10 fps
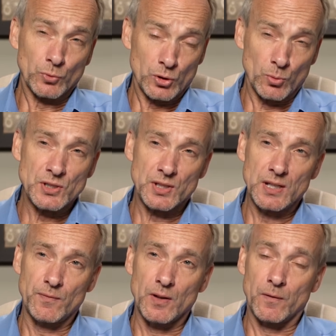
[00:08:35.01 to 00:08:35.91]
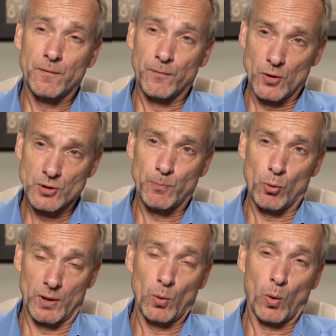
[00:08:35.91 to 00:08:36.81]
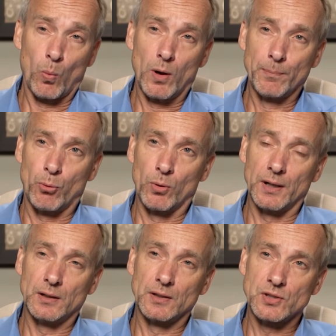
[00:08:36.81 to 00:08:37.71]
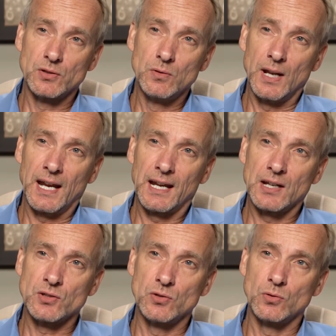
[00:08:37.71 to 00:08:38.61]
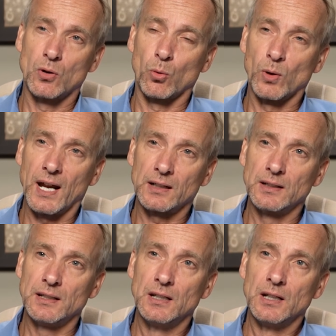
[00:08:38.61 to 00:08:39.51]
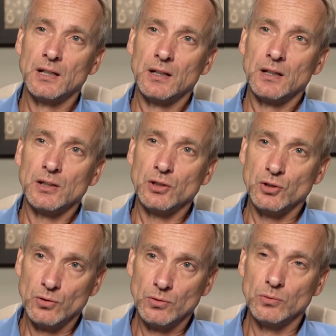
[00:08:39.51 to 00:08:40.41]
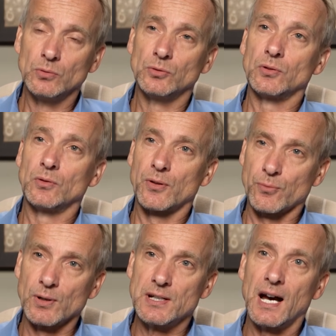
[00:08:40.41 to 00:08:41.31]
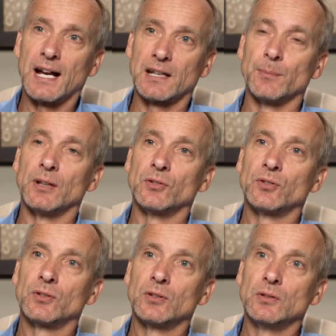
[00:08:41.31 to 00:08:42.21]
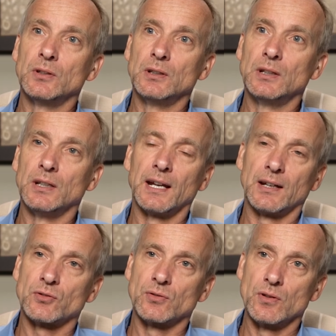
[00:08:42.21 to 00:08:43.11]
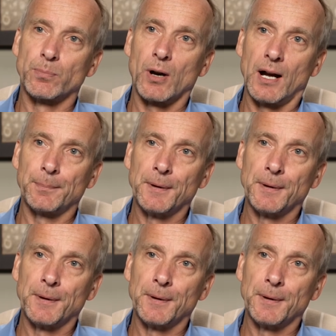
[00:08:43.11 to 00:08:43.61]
to receive the first point, or 1 point, a student has to correctly use 3 documents in answer to the prompt.